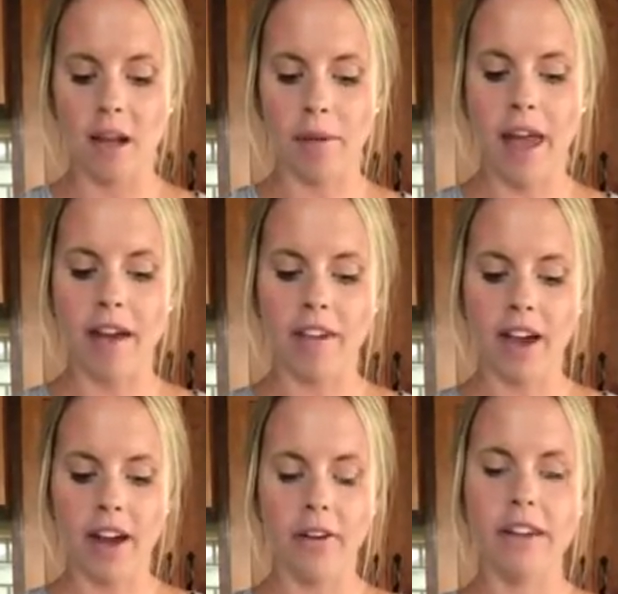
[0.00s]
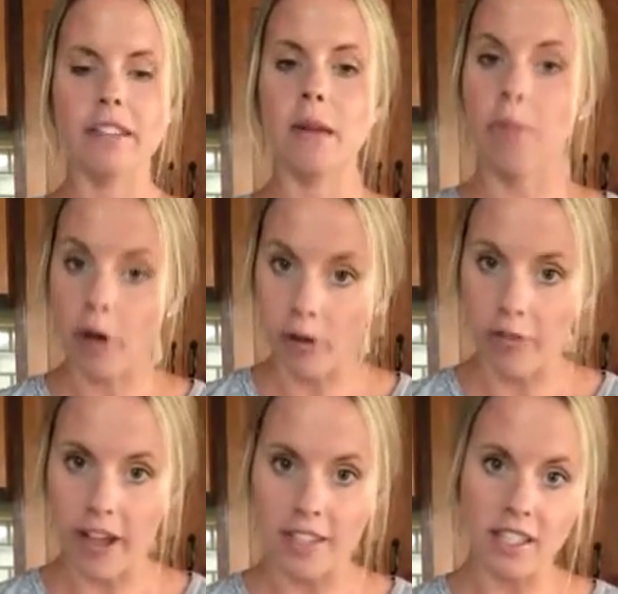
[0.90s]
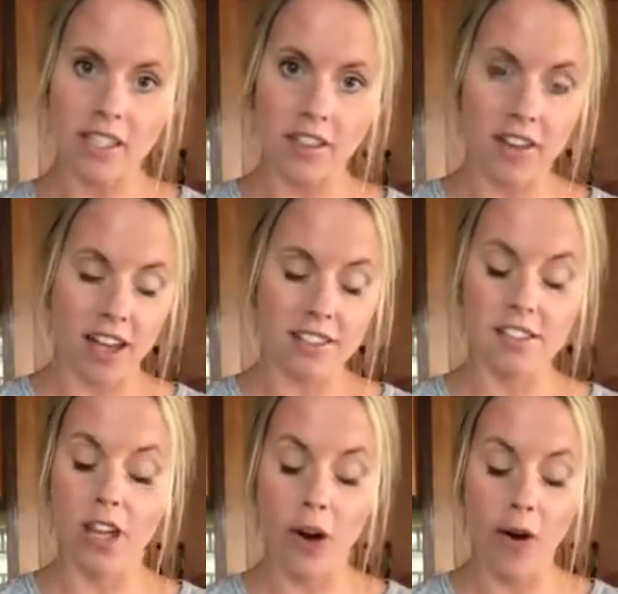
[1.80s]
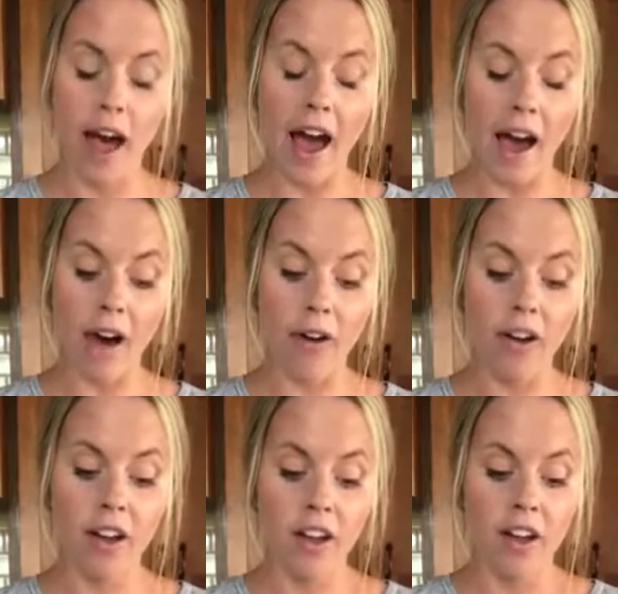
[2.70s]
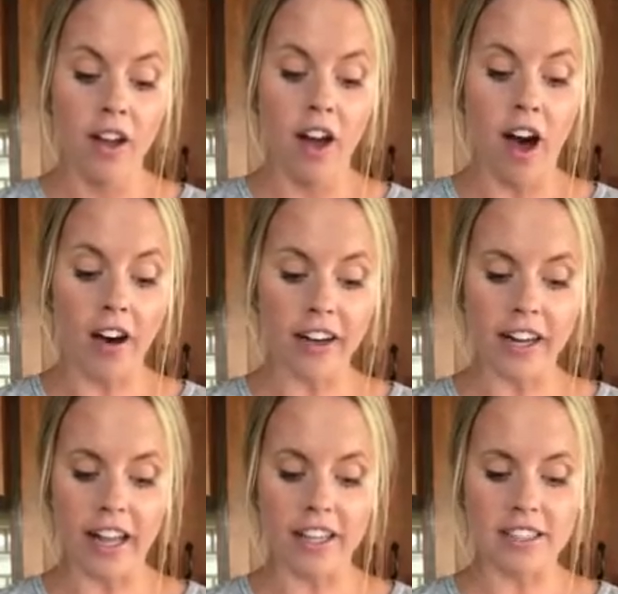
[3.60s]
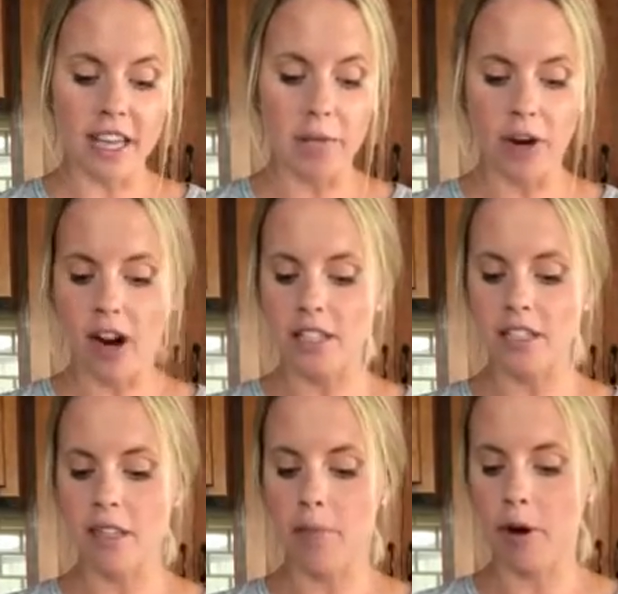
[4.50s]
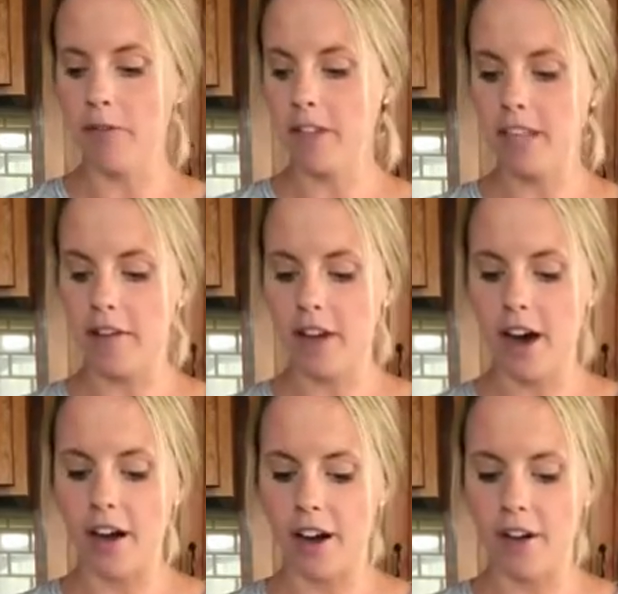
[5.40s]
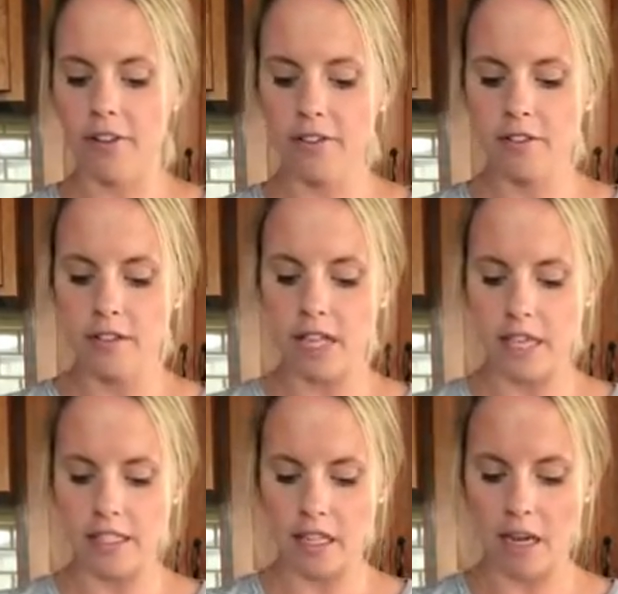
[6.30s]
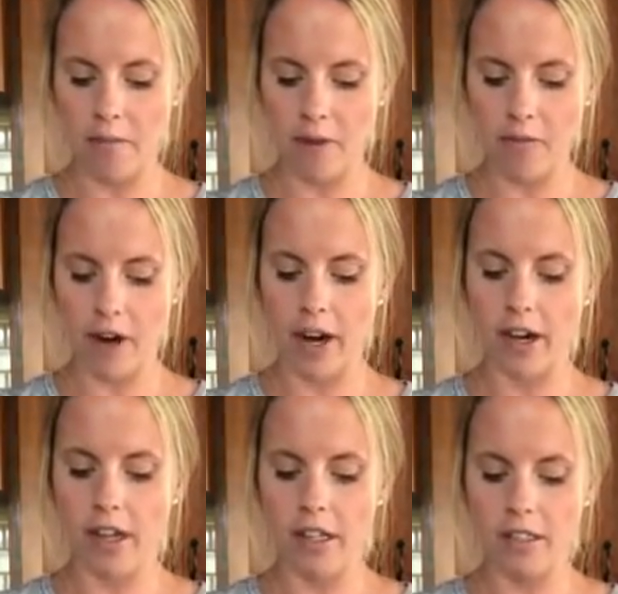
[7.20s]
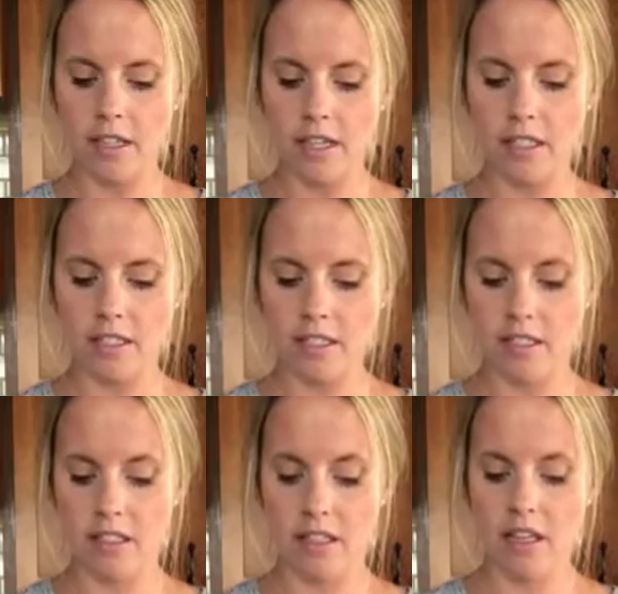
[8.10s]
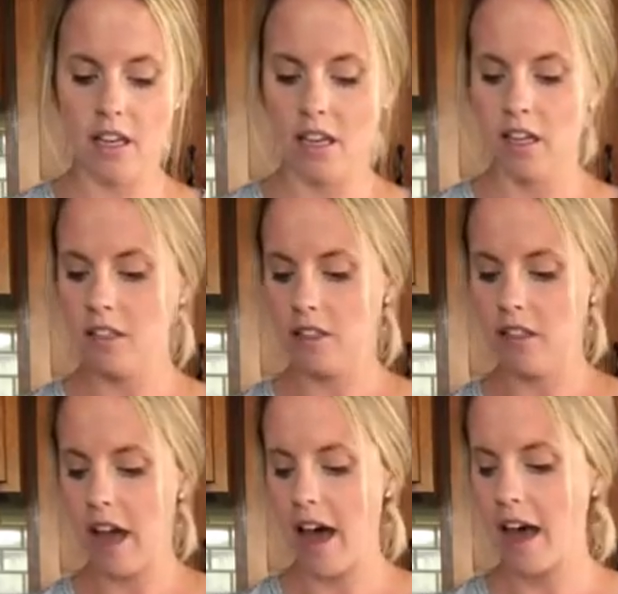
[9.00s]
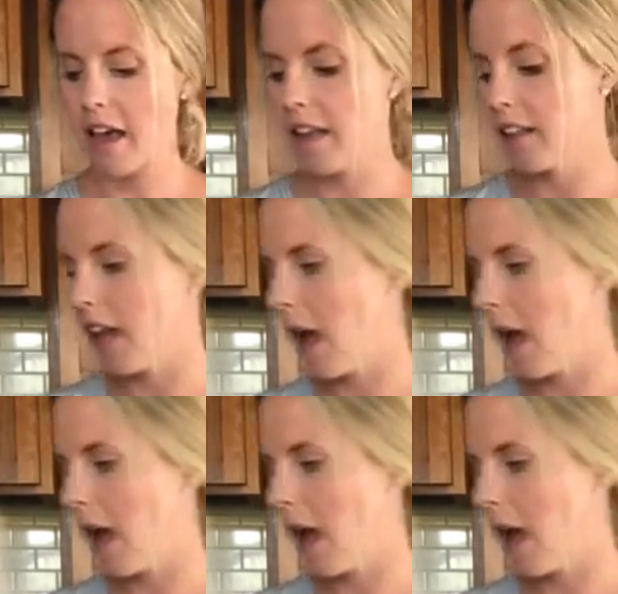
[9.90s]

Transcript: Now my avocado isn't perfect, and you guys know how hard it is to come across the perfect avocado. Takes a little bit of work, so I just do that.